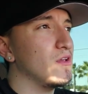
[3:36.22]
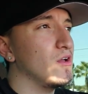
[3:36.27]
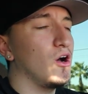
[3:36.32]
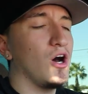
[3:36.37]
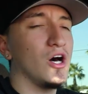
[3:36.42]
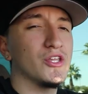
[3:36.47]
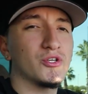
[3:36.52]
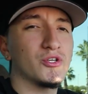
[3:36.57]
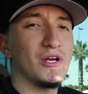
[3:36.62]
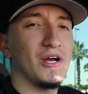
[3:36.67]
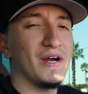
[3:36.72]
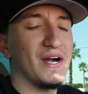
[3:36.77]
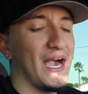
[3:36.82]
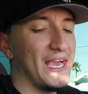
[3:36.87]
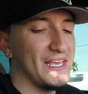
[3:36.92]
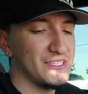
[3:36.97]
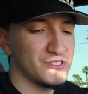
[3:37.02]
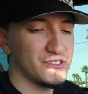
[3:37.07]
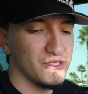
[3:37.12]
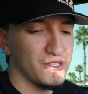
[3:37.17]
all throughout
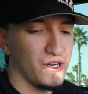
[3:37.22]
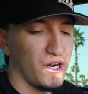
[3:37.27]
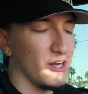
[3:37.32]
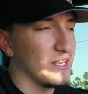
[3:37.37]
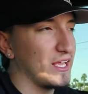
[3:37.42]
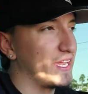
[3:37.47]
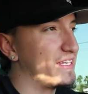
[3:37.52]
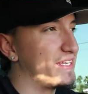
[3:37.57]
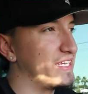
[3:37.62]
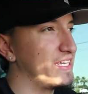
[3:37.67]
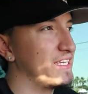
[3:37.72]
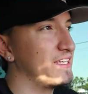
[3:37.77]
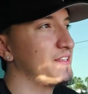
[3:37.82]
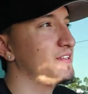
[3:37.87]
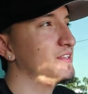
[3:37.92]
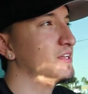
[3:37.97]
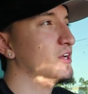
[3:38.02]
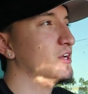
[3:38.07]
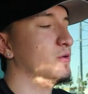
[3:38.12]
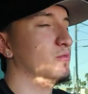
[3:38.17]
high school, all I did
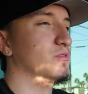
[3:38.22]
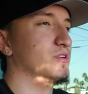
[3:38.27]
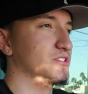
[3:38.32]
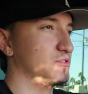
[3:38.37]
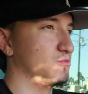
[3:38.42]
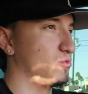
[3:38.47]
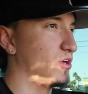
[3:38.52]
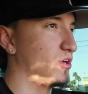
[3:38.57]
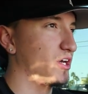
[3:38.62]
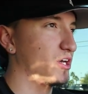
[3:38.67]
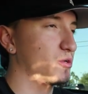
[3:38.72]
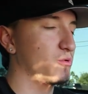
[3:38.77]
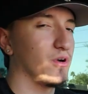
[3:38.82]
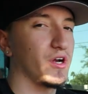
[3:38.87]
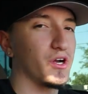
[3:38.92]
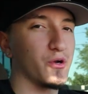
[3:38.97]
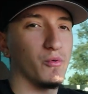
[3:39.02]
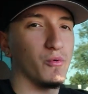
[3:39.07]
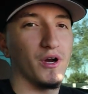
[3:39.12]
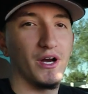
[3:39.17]
was work,
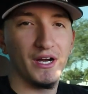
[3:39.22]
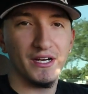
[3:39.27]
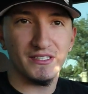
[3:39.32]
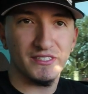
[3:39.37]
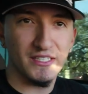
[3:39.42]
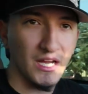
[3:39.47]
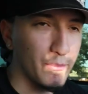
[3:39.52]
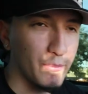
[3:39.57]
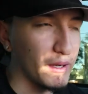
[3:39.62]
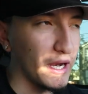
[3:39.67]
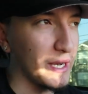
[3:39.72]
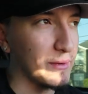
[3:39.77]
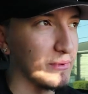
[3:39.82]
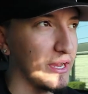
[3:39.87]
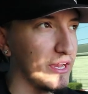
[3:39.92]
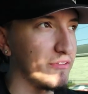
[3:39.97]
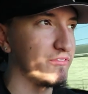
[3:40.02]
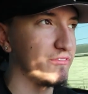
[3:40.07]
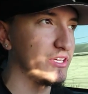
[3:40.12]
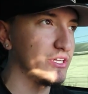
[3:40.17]
work, work to upgrade
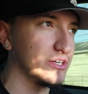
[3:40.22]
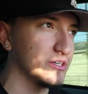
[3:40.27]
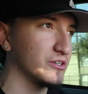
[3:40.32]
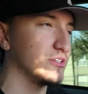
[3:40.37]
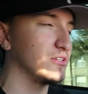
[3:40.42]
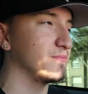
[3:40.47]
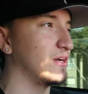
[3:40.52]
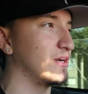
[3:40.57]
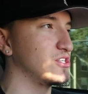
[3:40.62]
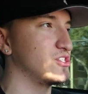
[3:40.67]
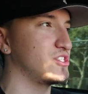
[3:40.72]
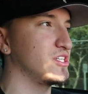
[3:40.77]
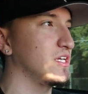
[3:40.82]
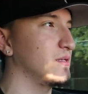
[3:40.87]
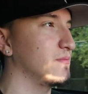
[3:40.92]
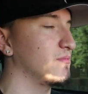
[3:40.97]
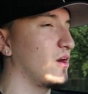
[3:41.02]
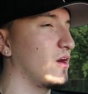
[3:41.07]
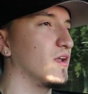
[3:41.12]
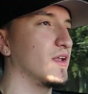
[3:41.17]
my vehicle, my
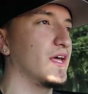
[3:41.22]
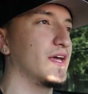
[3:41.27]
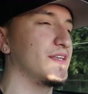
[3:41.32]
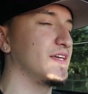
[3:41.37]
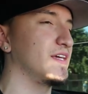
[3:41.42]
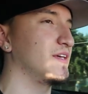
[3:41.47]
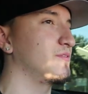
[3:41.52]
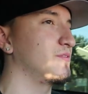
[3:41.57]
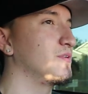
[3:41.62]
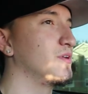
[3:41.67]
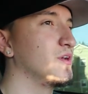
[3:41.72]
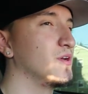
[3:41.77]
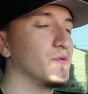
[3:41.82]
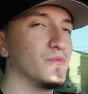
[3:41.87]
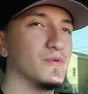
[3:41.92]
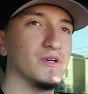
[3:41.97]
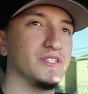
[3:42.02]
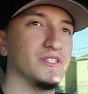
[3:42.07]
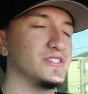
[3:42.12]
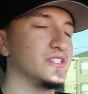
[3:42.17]
Jeep. All I did
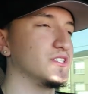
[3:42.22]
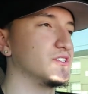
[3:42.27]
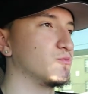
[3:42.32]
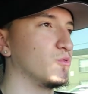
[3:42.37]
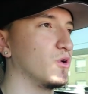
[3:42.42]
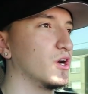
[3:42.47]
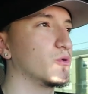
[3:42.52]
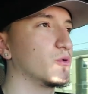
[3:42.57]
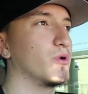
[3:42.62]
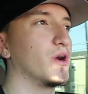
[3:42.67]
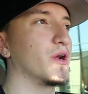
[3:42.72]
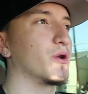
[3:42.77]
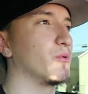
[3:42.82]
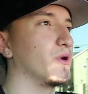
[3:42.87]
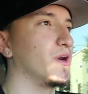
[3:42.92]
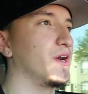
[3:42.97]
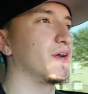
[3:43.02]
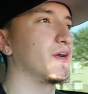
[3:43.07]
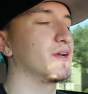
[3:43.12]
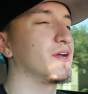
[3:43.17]
was just work, work,
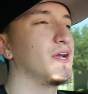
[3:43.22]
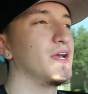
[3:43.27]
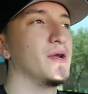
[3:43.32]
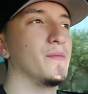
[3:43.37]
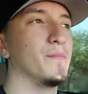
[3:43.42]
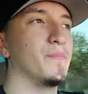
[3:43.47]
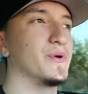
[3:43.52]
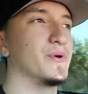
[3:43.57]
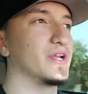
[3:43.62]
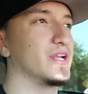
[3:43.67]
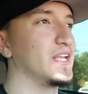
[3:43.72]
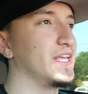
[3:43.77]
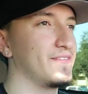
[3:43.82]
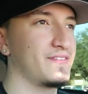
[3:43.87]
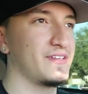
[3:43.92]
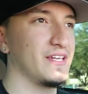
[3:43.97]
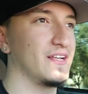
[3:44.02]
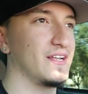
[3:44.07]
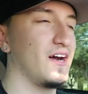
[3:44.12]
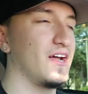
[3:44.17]
work, put a
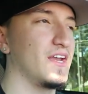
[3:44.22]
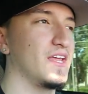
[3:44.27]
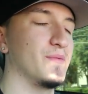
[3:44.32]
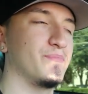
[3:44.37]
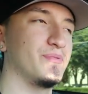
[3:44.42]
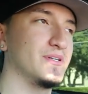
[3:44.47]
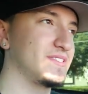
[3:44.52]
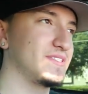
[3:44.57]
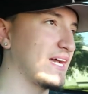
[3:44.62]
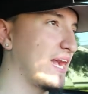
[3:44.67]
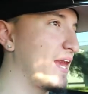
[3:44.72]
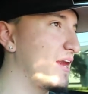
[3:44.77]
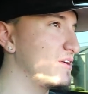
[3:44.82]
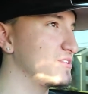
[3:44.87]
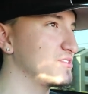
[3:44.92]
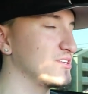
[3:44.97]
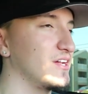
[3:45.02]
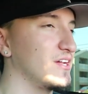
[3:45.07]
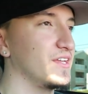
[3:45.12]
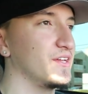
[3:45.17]
lift kit on it, put
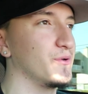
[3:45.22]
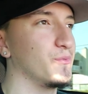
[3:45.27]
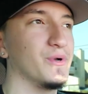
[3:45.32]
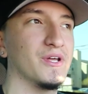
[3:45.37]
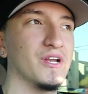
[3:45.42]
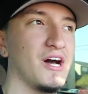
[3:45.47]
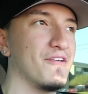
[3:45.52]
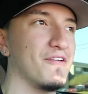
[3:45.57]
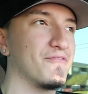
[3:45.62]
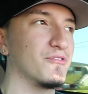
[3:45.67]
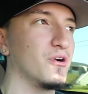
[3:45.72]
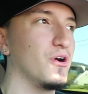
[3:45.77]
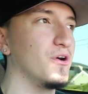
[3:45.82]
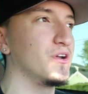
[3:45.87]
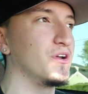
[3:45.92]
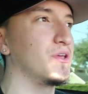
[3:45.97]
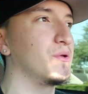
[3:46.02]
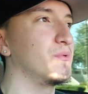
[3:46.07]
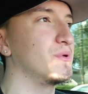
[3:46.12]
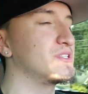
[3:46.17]
tires on it, went
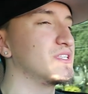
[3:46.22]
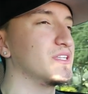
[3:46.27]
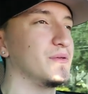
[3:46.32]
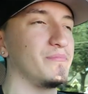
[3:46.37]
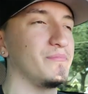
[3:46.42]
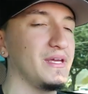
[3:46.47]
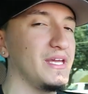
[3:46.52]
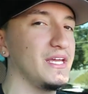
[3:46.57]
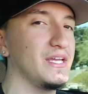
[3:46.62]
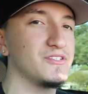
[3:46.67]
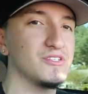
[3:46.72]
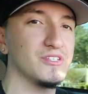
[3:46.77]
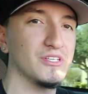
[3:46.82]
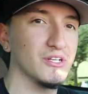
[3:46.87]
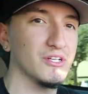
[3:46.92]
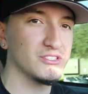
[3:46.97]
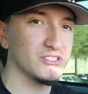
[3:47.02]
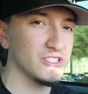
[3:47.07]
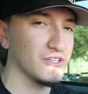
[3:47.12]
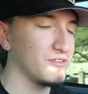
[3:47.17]
off-roading, went to the beach, you
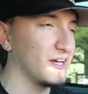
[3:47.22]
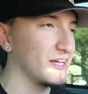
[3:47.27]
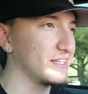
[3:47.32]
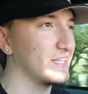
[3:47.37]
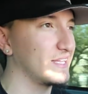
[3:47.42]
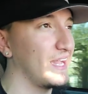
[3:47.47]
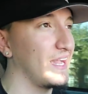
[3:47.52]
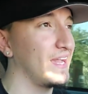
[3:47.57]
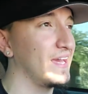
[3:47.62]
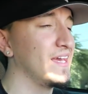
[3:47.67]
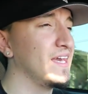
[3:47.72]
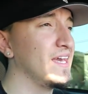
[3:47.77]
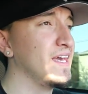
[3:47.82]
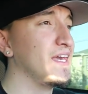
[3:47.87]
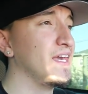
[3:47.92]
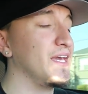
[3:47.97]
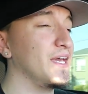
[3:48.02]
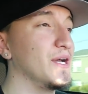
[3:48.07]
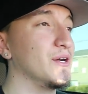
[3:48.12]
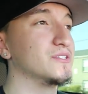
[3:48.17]
stuff like that.
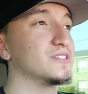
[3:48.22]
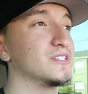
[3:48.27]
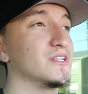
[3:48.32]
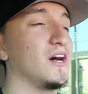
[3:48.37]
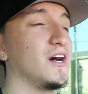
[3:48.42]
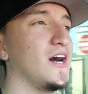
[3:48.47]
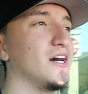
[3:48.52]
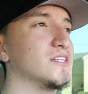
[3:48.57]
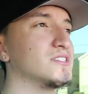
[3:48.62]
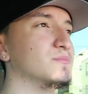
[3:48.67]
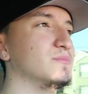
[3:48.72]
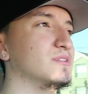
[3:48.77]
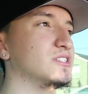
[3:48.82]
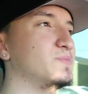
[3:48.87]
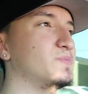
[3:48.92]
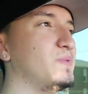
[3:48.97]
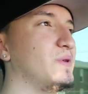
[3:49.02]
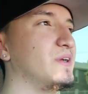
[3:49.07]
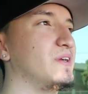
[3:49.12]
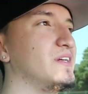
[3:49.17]
It was an awesome
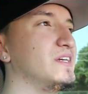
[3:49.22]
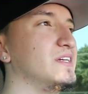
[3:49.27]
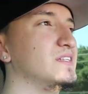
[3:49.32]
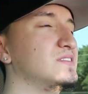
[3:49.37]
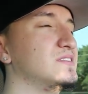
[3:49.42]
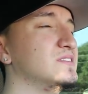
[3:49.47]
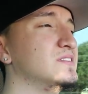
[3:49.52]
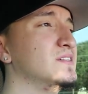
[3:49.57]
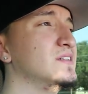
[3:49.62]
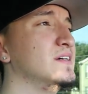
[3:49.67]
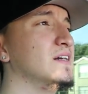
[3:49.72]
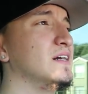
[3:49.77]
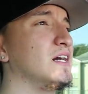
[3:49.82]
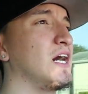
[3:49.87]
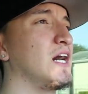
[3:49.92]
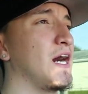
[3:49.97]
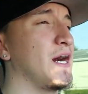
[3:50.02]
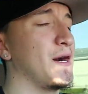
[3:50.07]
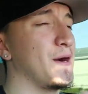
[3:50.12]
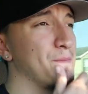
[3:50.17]
experience.
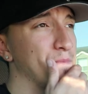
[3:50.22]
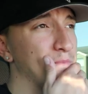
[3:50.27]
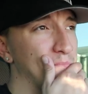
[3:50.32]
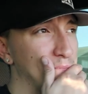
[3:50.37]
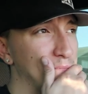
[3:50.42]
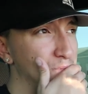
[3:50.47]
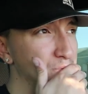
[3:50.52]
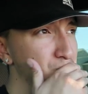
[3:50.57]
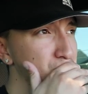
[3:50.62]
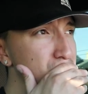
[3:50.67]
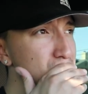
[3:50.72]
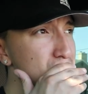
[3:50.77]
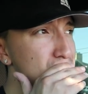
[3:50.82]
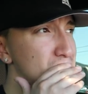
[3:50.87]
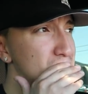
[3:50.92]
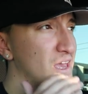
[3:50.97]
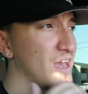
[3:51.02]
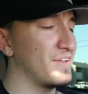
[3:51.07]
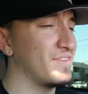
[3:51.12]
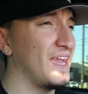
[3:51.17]

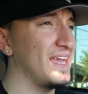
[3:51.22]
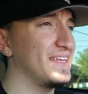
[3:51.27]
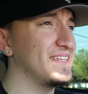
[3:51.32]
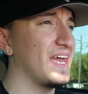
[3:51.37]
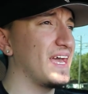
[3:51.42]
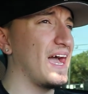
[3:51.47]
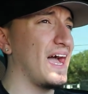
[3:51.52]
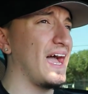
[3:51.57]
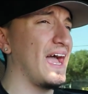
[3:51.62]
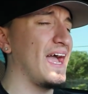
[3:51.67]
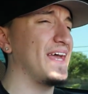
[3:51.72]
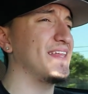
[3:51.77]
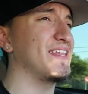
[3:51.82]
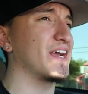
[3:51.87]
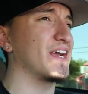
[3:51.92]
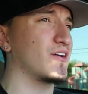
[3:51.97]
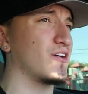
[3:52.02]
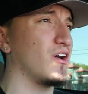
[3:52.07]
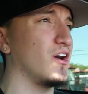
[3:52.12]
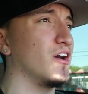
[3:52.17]
Um, I've had that, I had
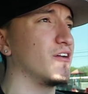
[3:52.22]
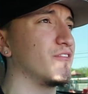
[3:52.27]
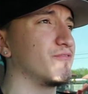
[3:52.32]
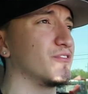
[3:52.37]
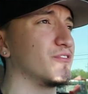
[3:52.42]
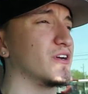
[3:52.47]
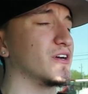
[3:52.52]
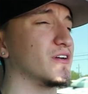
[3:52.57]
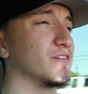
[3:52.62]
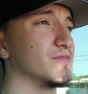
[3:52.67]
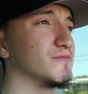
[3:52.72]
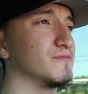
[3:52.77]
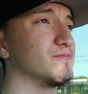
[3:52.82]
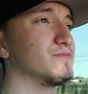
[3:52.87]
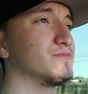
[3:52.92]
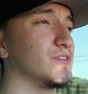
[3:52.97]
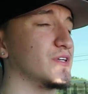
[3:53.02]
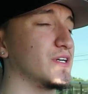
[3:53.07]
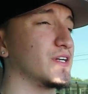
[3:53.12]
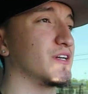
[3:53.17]
that car for,
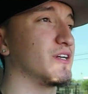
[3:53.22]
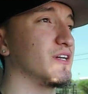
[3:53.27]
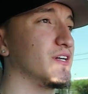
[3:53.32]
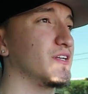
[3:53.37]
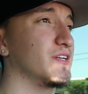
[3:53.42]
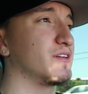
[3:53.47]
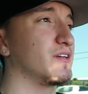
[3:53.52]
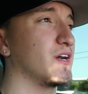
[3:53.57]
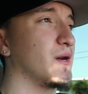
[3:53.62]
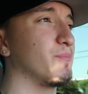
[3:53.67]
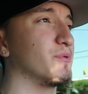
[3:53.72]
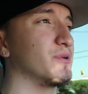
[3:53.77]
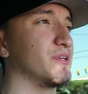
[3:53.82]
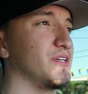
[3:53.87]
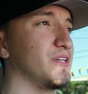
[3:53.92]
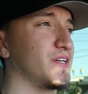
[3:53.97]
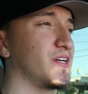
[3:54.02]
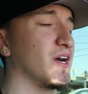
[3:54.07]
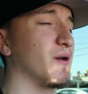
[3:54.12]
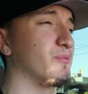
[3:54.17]
for a good
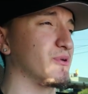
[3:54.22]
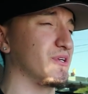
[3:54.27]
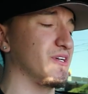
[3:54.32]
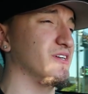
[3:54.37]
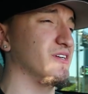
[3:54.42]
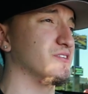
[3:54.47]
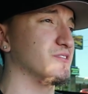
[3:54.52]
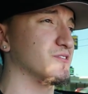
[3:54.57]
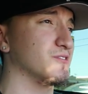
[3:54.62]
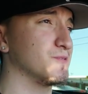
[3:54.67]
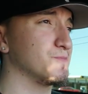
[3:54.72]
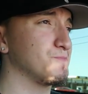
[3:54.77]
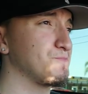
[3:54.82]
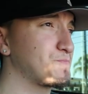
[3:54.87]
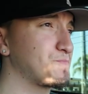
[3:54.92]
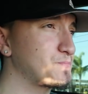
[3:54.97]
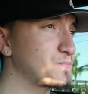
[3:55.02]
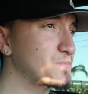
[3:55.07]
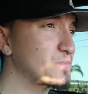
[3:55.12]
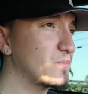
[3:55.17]
couple, couple years,
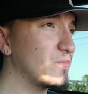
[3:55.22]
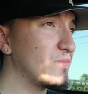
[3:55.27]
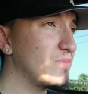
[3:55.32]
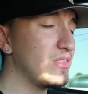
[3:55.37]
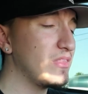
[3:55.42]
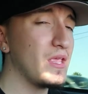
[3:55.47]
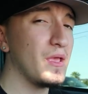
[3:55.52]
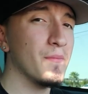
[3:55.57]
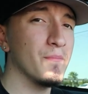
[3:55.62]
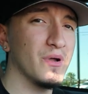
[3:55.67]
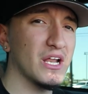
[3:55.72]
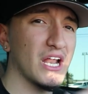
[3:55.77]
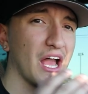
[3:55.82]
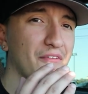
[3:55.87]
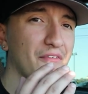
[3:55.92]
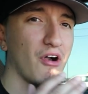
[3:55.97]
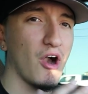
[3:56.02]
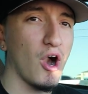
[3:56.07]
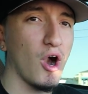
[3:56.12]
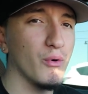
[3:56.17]
but
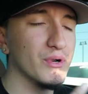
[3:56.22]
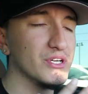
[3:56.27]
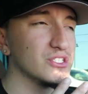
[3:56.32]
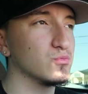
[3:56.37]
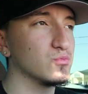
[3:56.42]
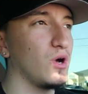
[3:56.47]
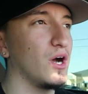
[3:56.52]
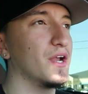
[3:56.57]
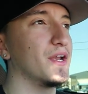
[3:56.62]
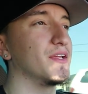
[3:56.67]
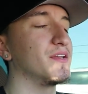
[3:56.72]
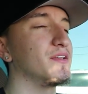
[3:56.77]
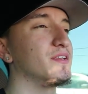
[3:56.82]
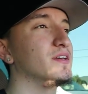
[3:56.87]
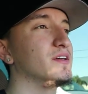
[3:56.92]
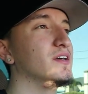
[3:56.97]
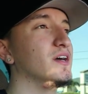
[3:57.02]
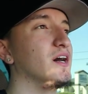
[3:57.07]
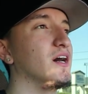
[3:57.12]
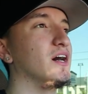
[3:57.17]
I've always wanted
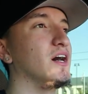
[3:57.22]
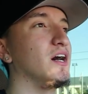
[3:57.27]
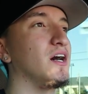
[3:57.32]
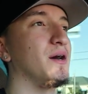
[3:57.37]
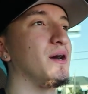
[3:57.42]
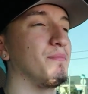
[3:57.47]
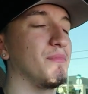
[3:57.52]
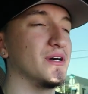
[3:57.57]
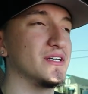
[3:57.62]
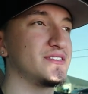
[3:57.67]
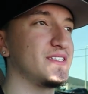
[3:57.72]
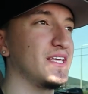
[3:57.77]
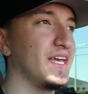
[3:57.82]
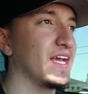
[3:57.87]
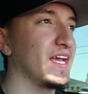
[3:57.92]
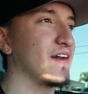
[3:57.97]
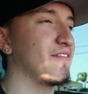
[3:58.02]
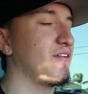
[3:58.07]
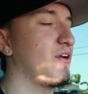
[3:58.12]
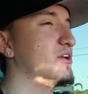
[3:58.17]
uh, a
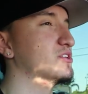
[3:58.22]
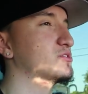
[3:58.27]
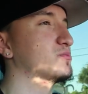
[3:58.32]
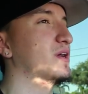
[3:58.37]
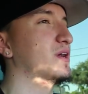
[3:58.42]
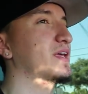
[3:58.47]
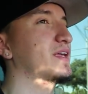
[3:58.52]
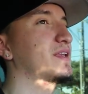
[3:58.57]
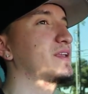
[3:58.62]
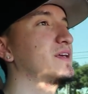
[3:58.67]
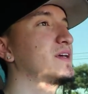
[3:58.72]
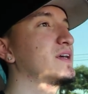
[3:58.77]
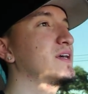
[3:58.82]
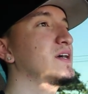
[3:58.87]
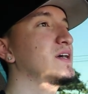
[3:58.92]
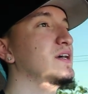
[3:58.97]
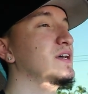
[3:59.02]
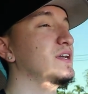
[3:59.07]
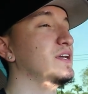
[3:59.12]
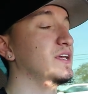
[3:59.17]
Mustang. I've always wanted,
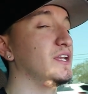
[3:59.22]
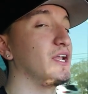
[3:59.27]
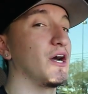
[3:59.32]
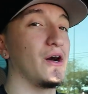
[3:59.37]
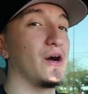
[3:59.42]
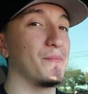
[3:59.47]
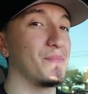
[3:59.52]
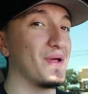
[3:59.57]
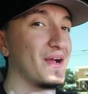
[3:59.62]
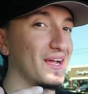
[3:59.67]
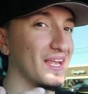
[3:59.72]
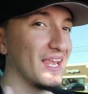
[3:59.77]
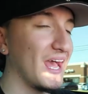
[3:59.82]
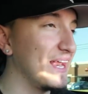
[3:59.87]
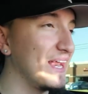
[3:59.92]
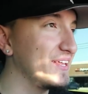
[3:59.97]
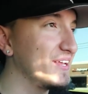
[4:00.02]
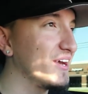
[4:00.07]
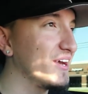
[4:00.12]
you know, I'm not gonna lie to